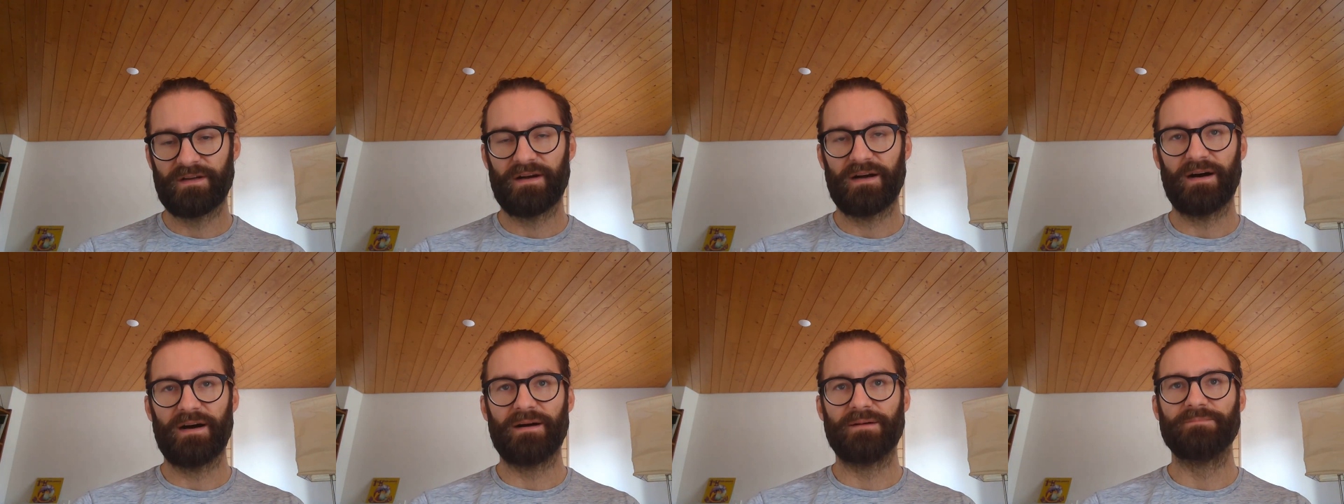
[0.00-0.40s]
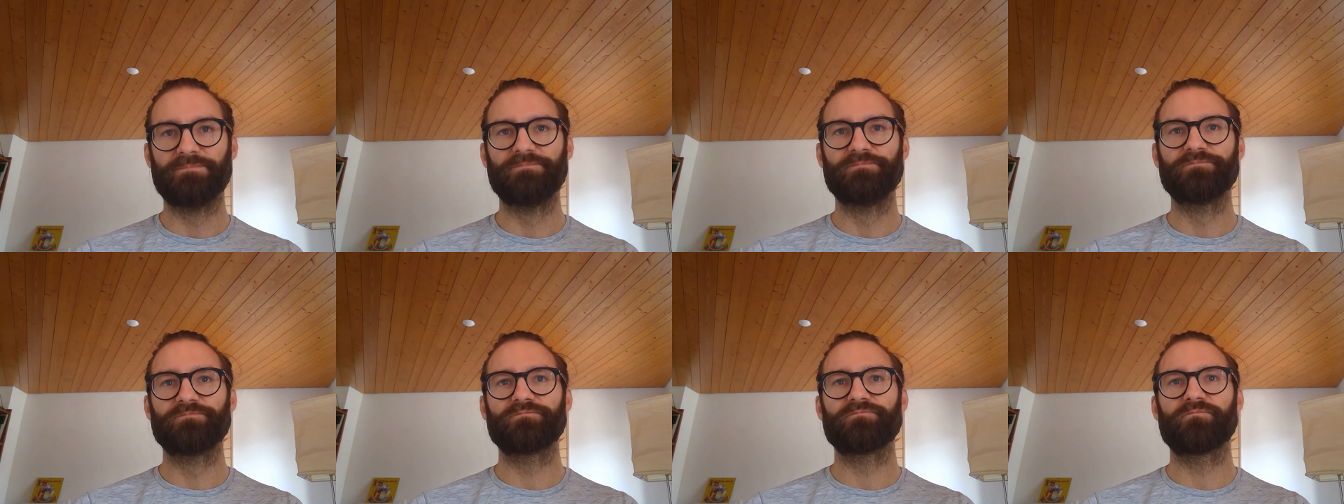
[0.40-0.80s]

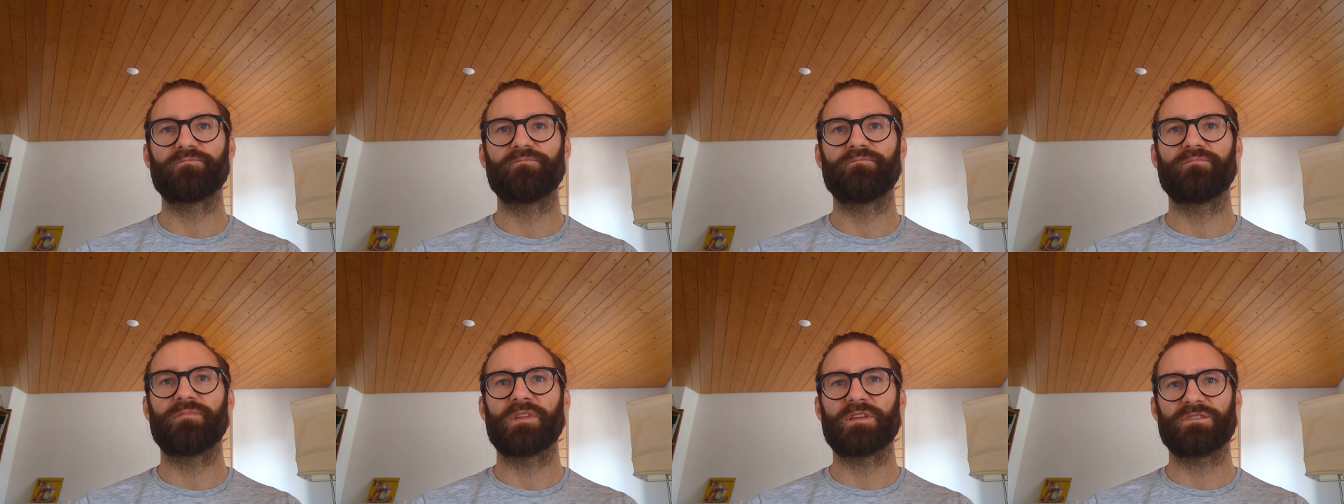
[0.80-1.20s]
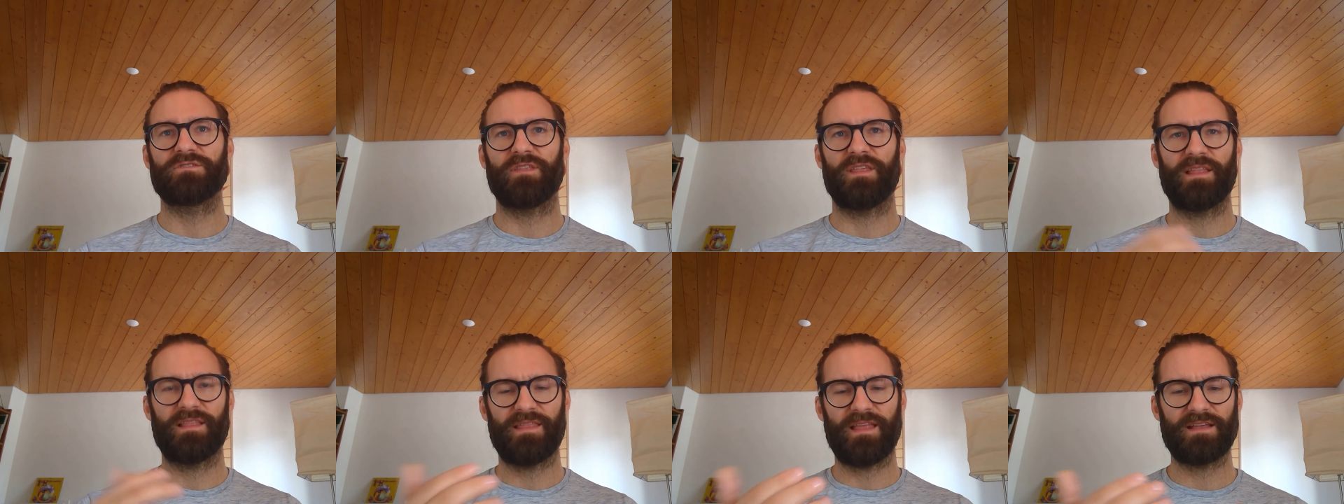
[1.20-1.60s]
So
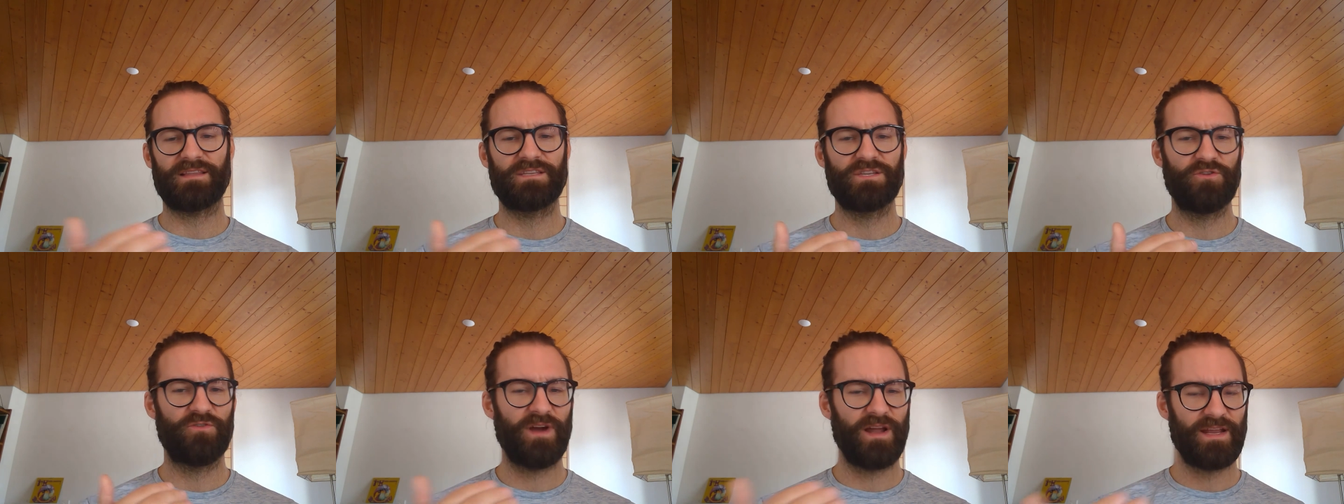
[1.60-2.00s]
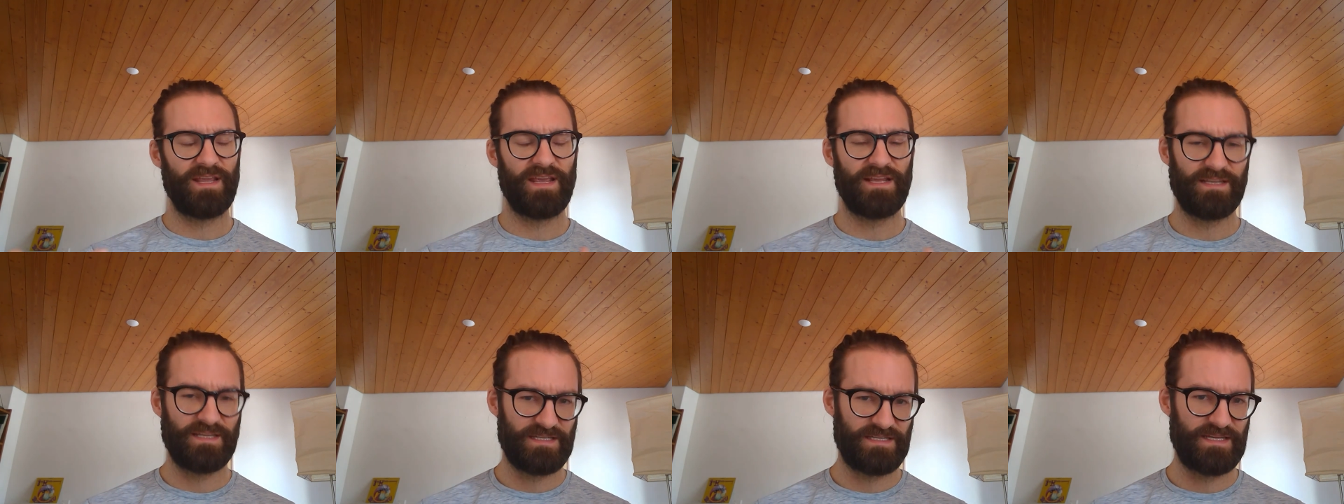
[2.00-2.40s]
that's you kind of
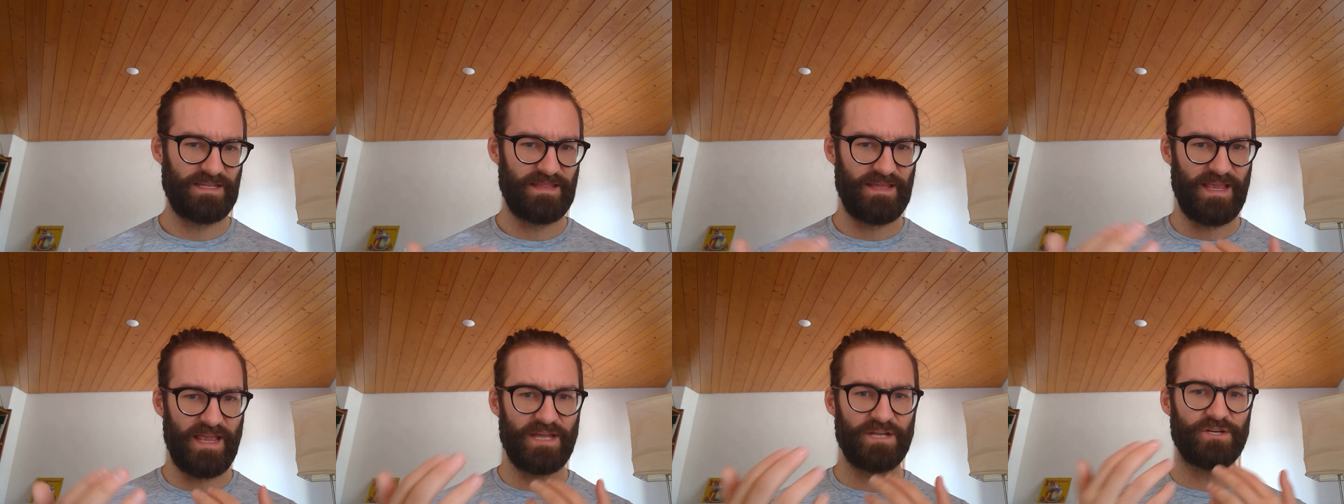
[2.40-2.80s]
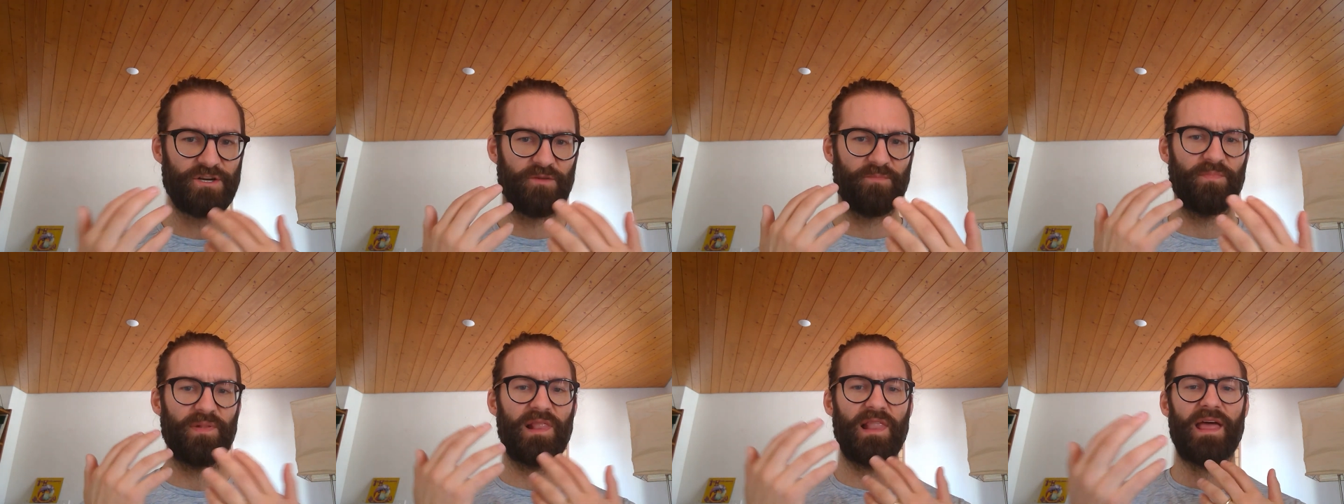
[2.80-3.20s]
get to see the
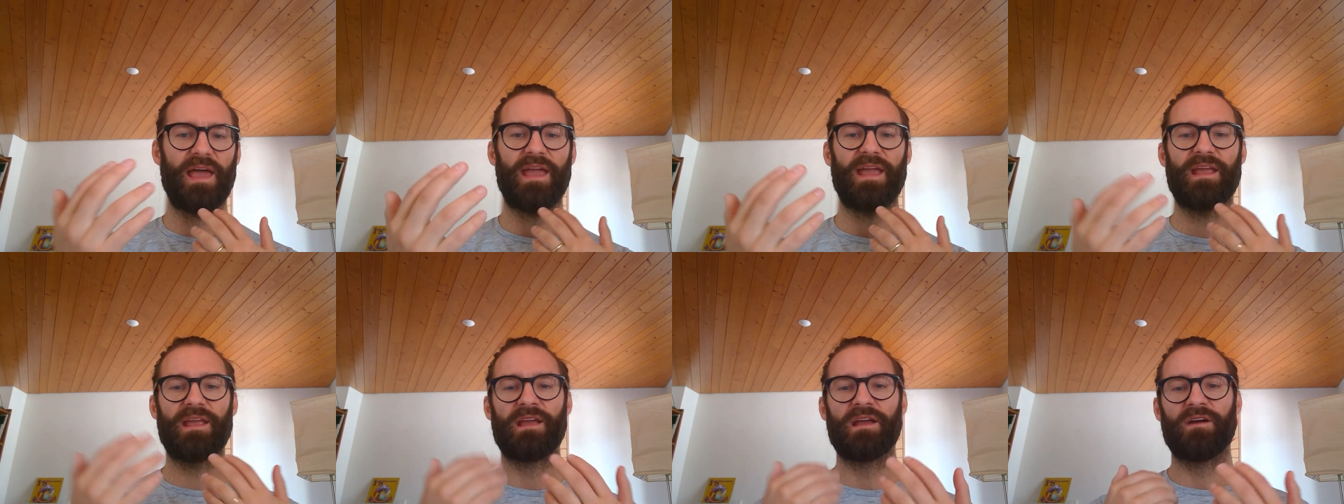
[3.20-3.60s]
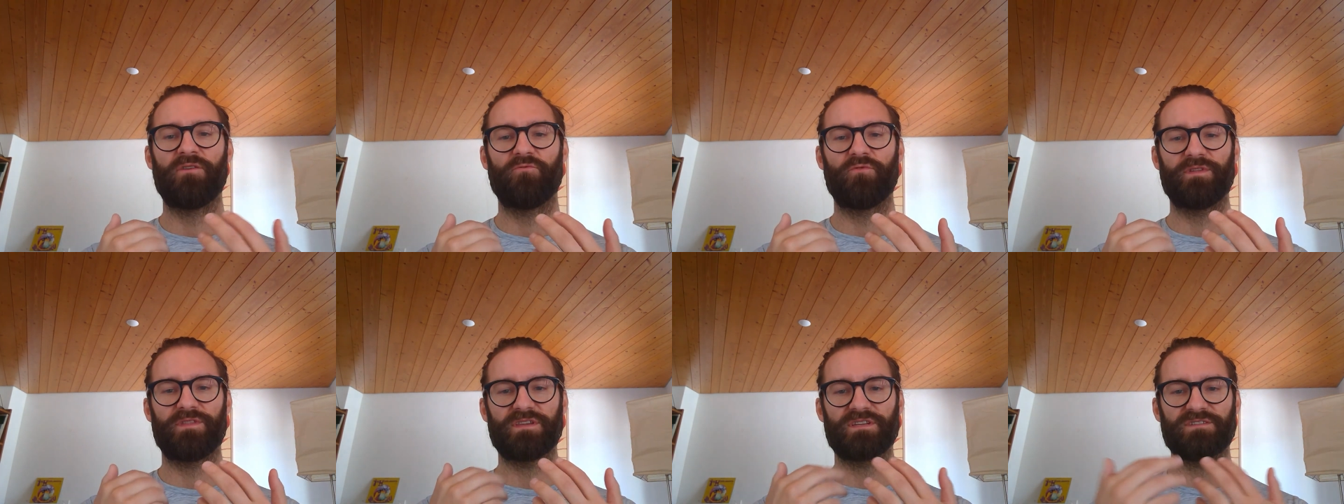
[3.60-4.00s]
interplay
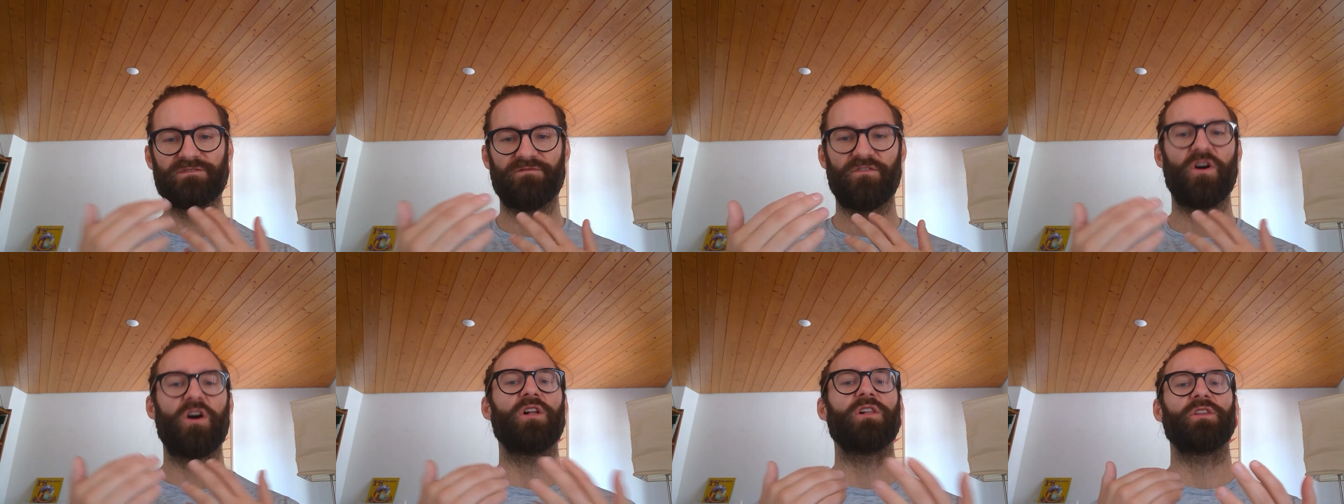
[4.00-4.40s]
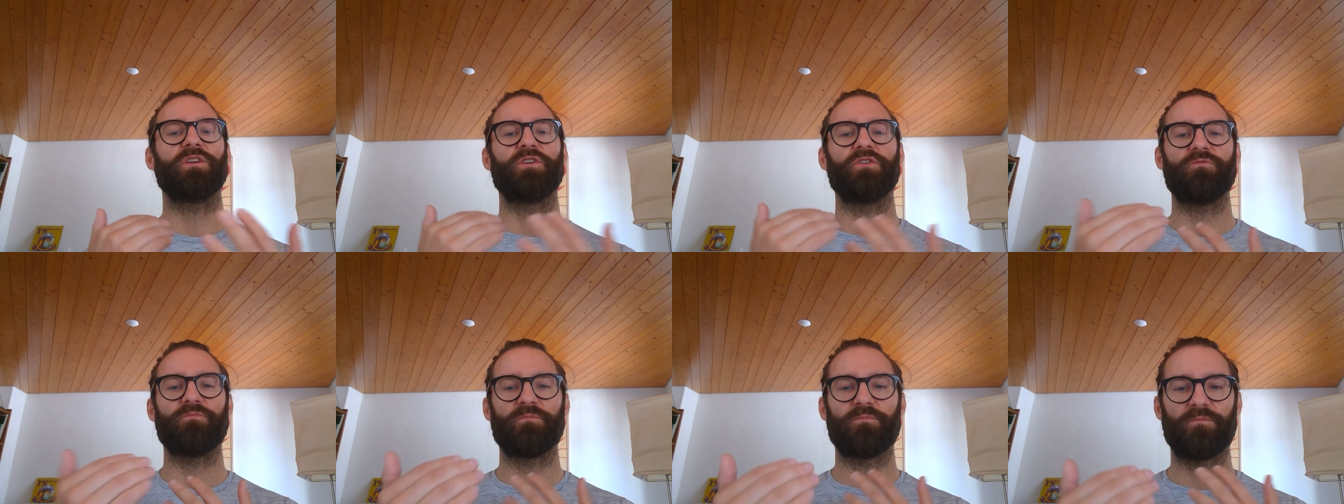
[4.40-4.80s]
with this
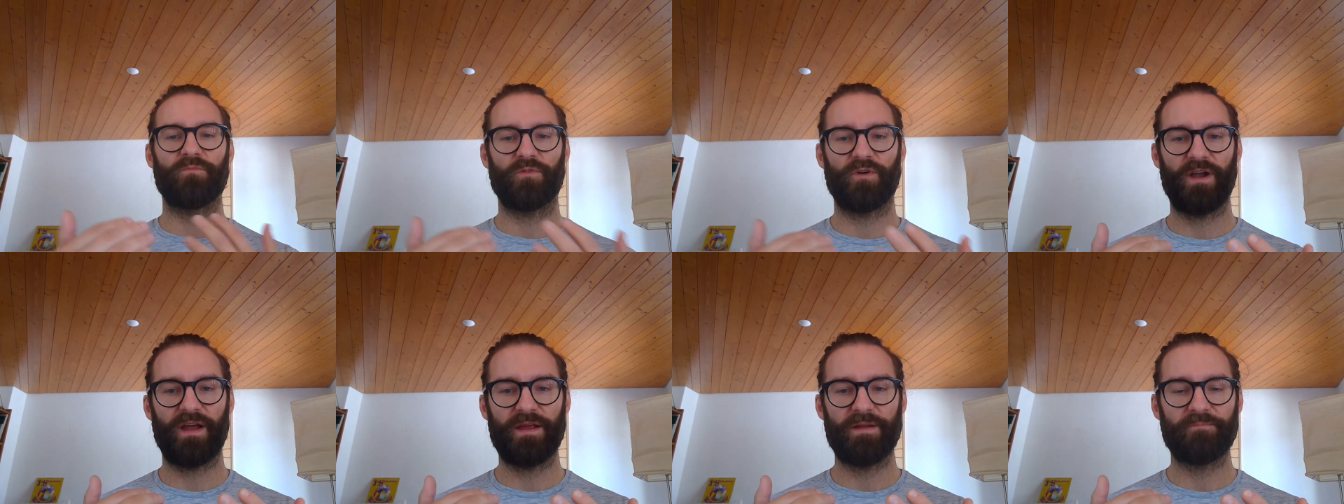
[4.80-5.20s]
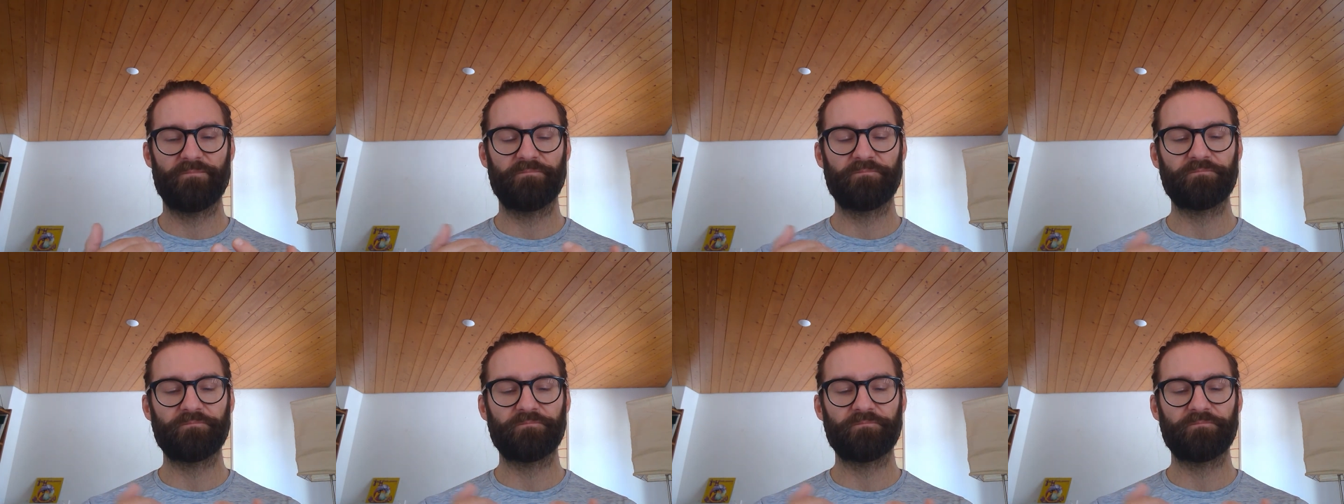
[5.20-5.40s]
volume, right?